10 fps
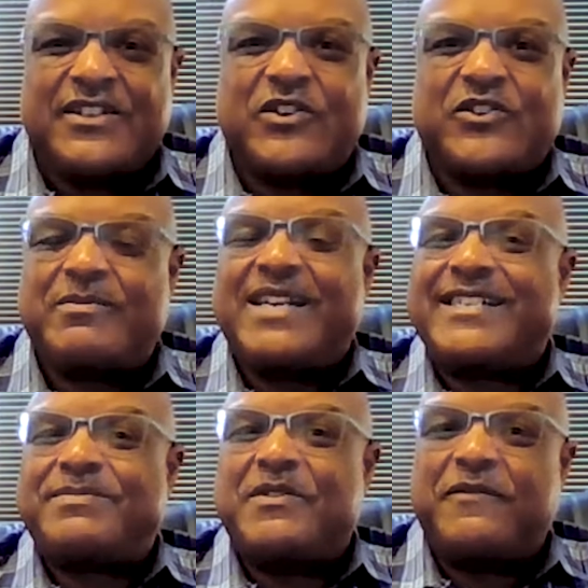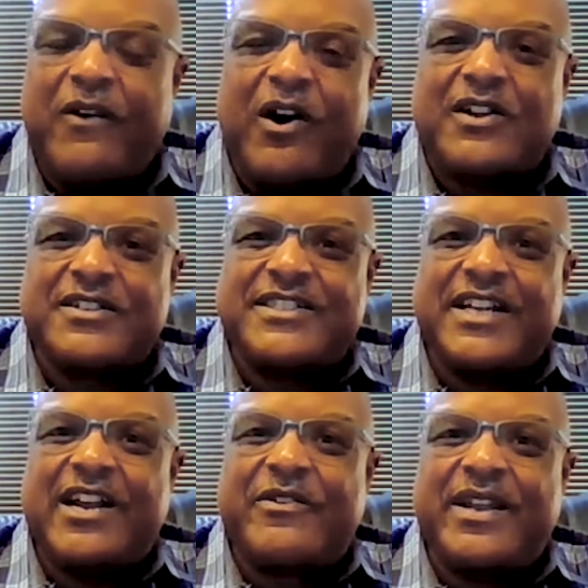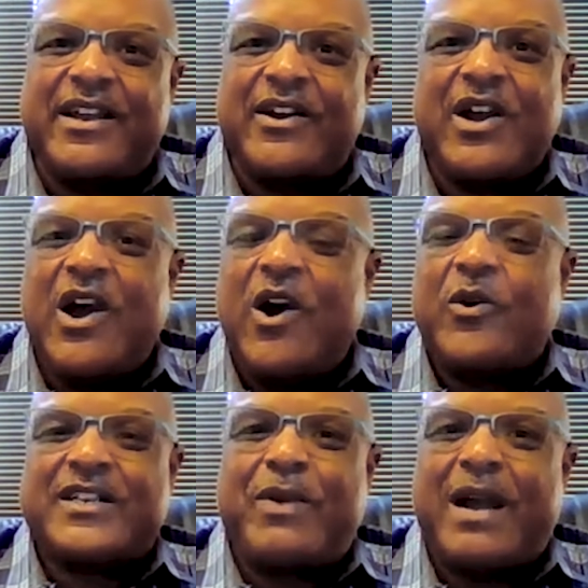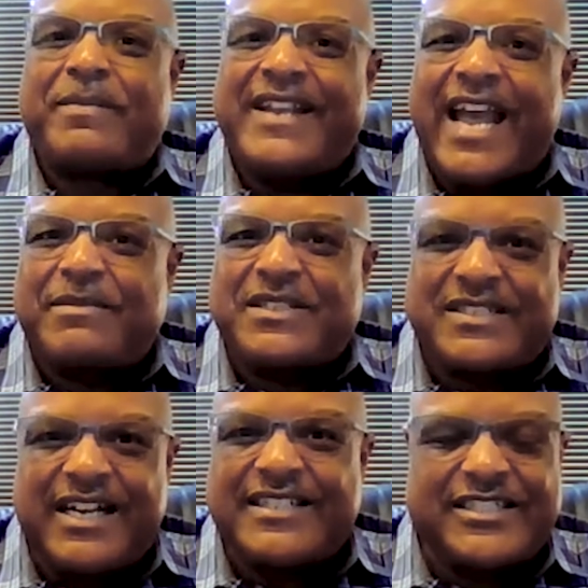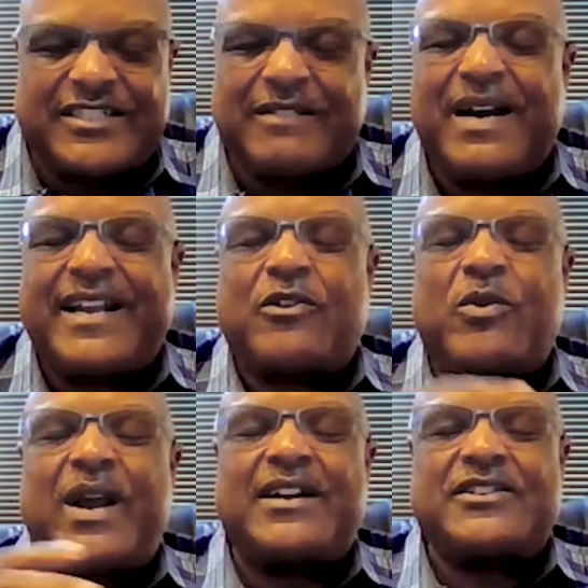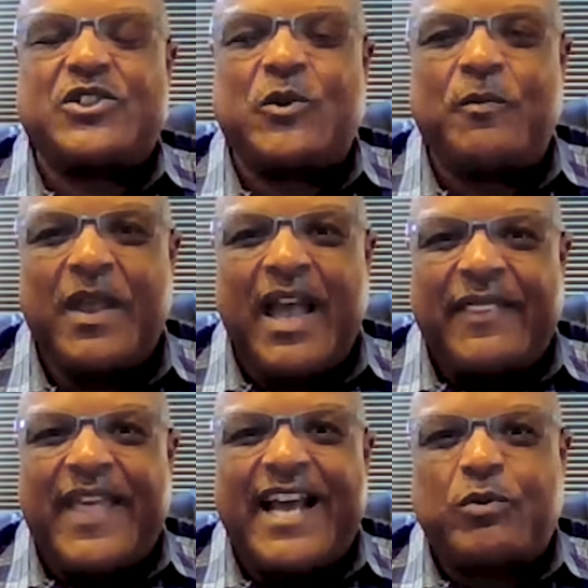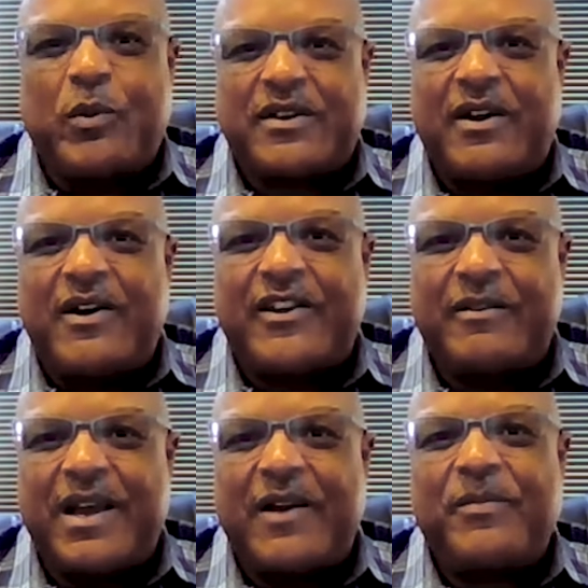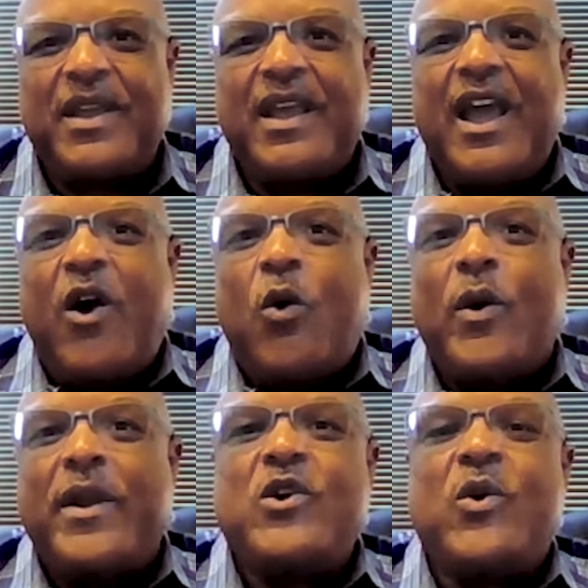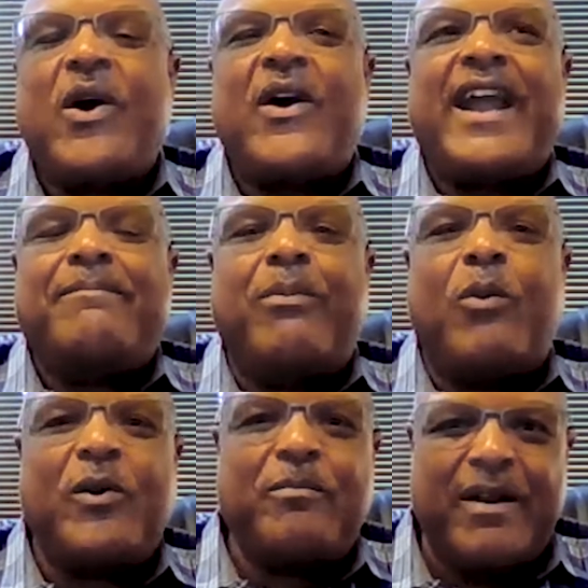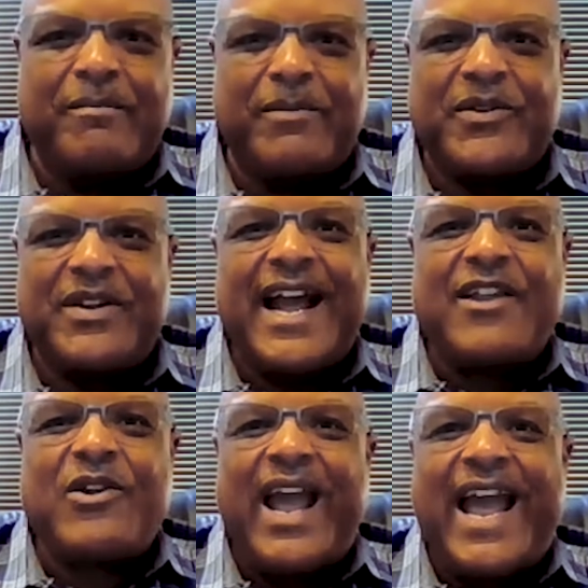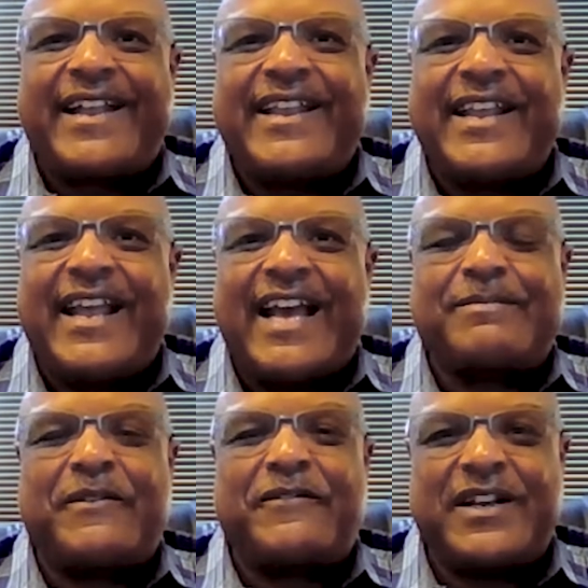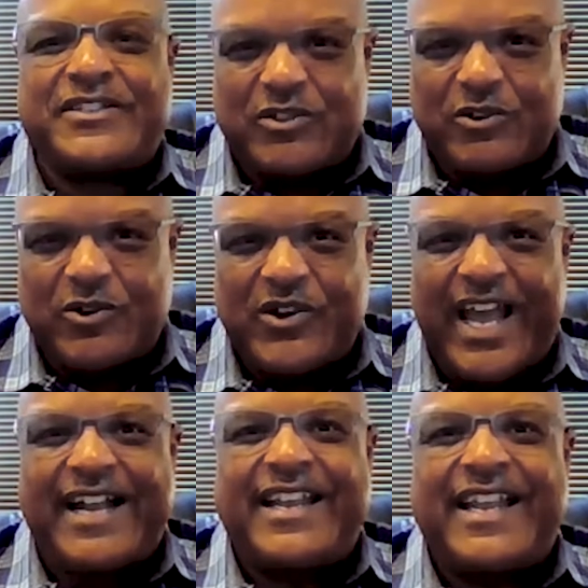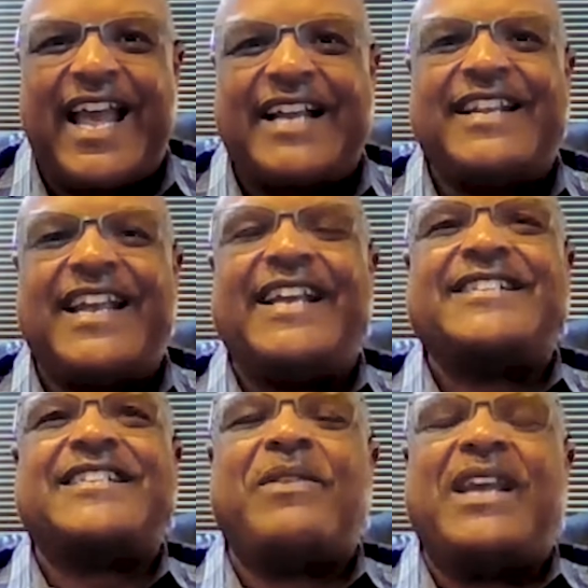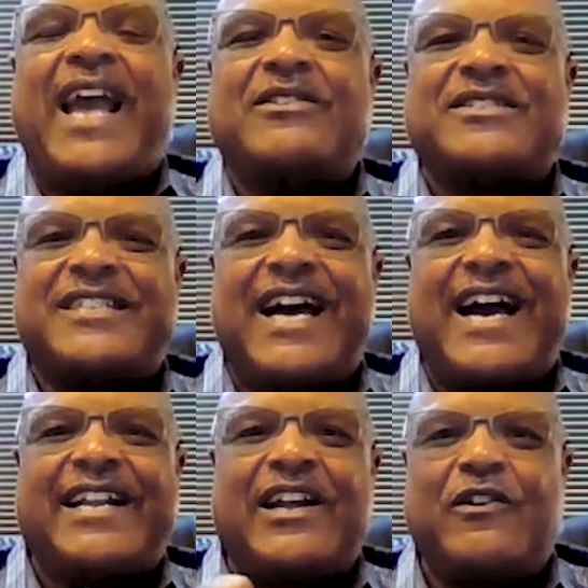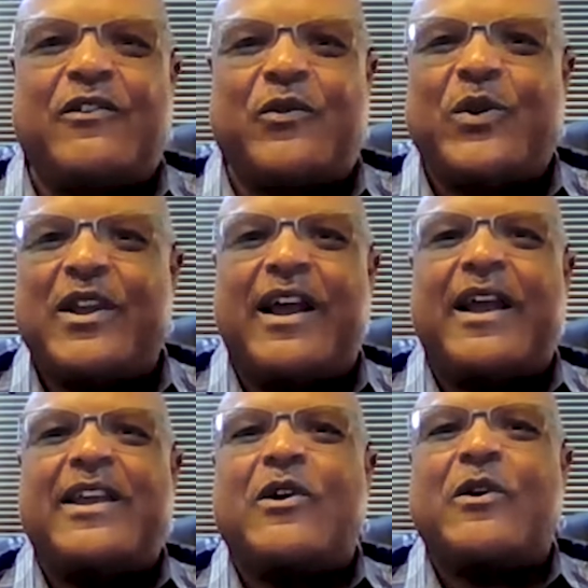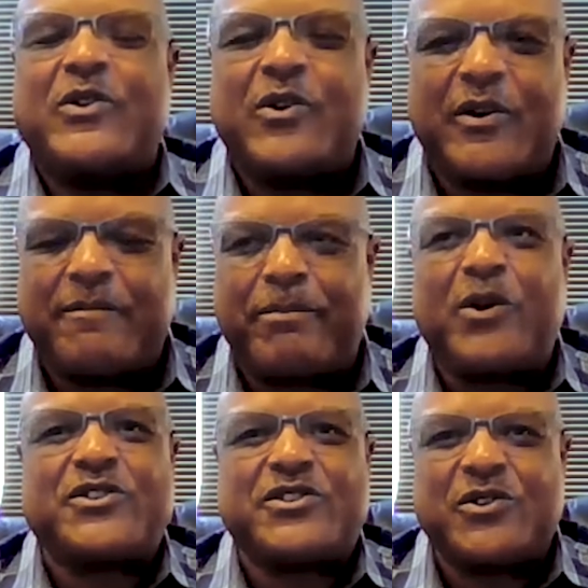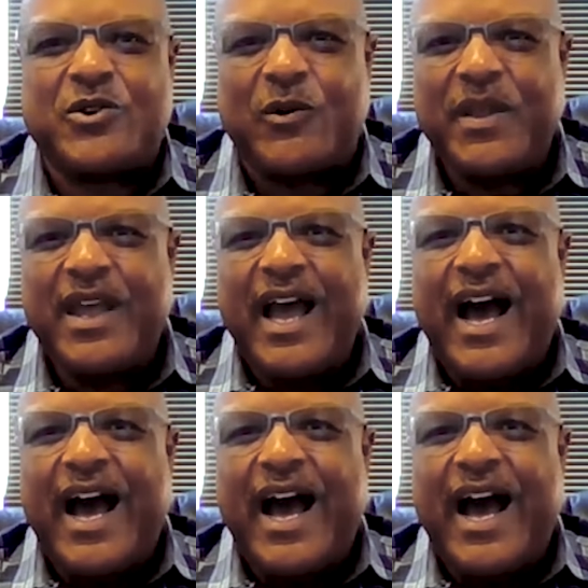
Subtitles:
So if somebody slips and falls in your area, or there's property damage done to somebody around you, that's what we're talking about. When you are a board member, now you're acting as a professional. You're acting as something outside of your personal